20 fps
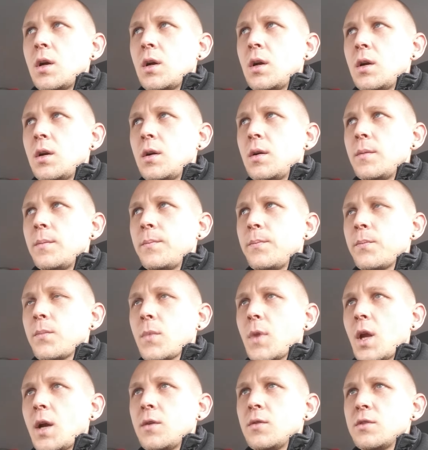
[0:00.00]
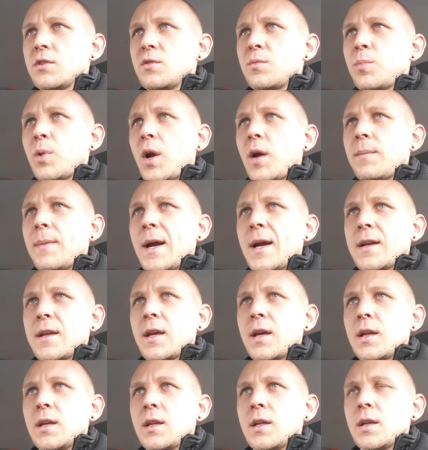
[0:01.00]
um, i was brought
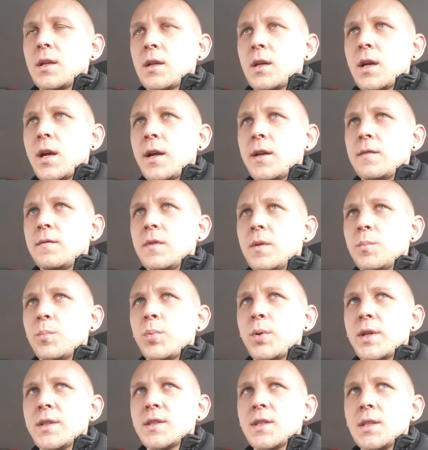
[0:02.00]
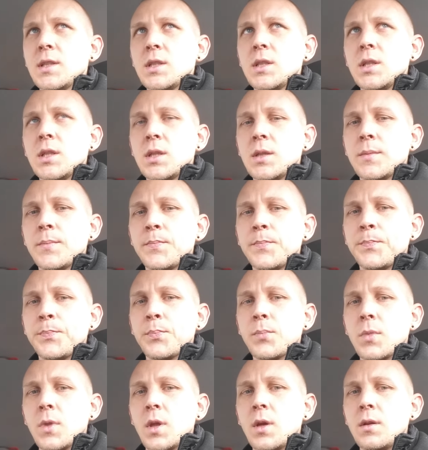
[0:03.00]
back in and kind of imprisoned
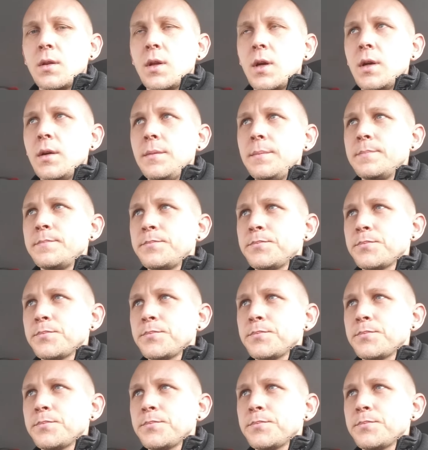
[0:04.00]
there